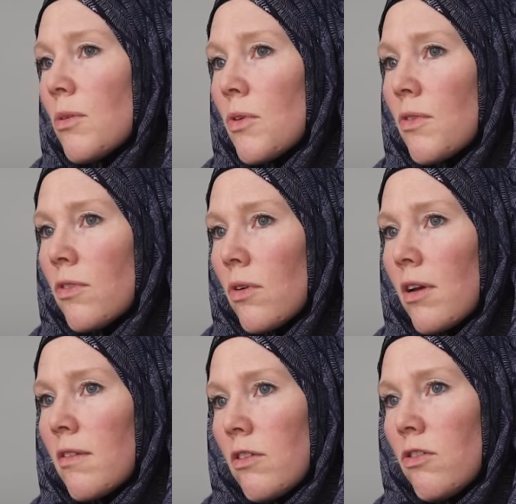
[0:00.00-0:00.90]
from those
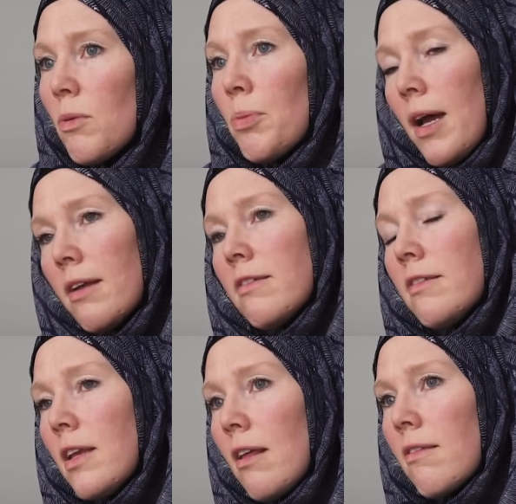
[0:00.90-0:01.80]
stories and to apply
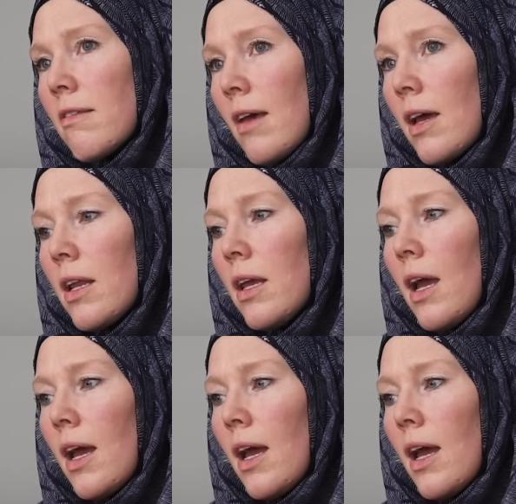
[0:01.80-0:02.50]
to today's society.